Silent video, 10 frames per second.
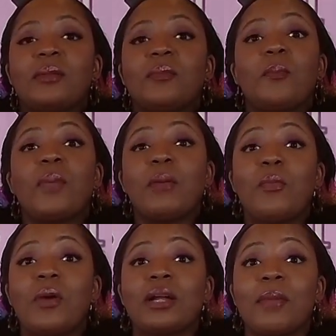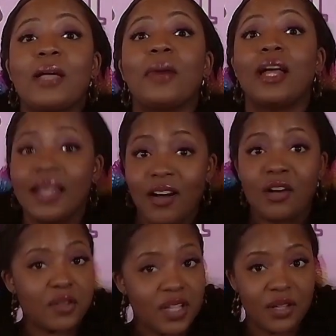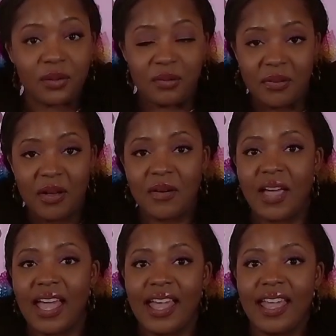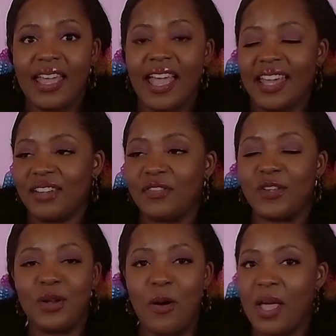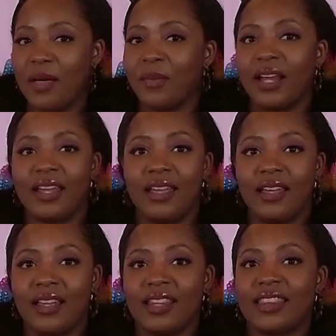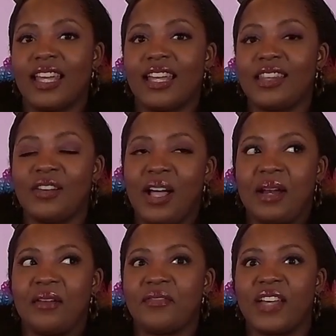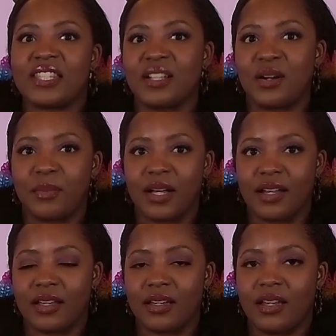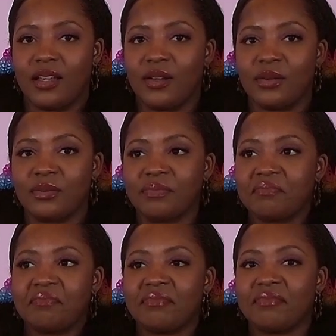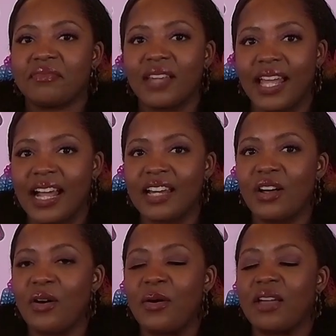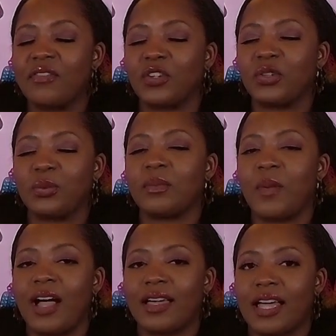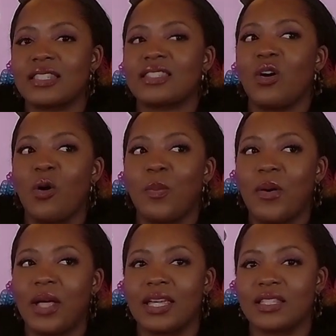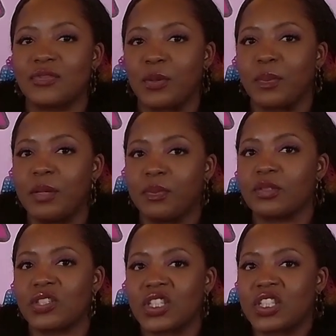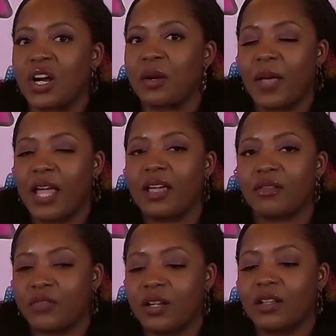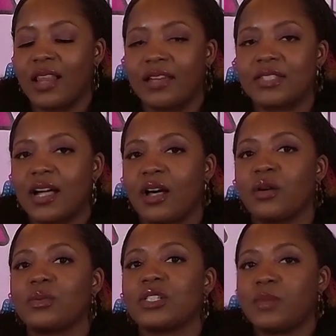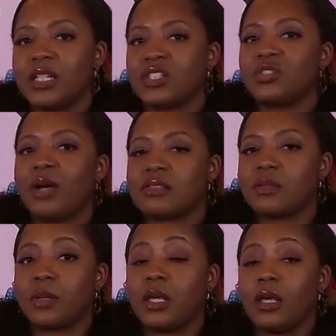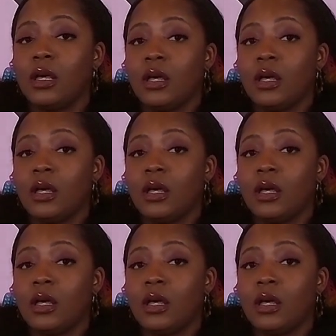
People want to make money off of you, okay? And if you don't make money, then they're not going to invest their money into you. And I know if you're doing a podcast, the whole point is for people to start paying for your lifestyle, which means you have to be